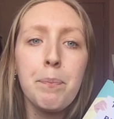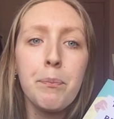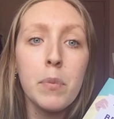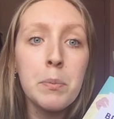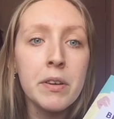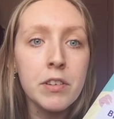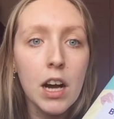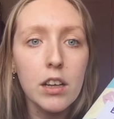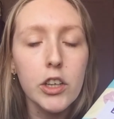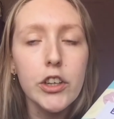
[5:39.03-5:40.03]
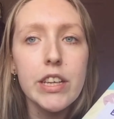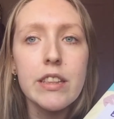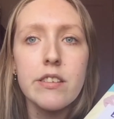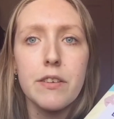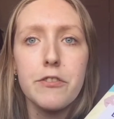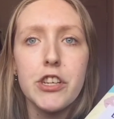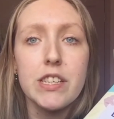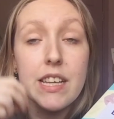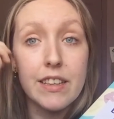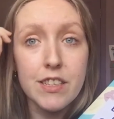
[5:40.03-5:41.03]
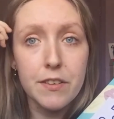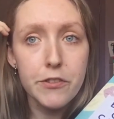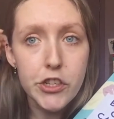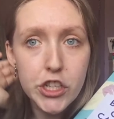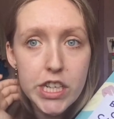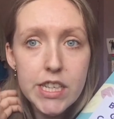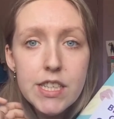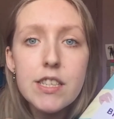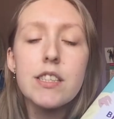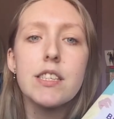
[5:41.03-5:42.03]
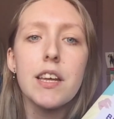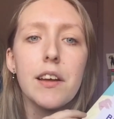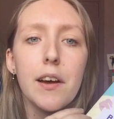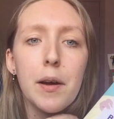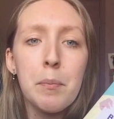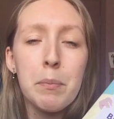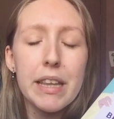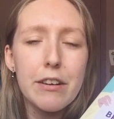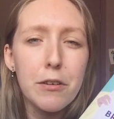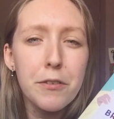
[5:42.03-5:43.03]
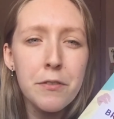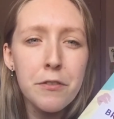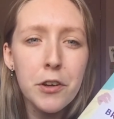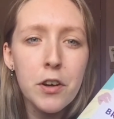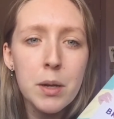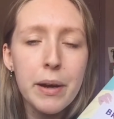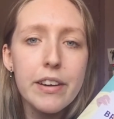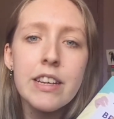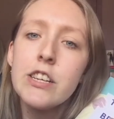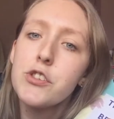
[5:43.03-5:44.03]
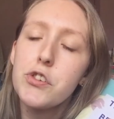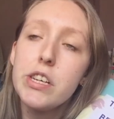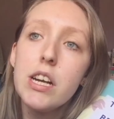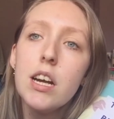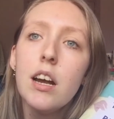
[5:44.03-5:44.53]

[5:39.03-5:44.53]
women of colour in the suffragettes and the suffragists, but they're often forgotten about in history.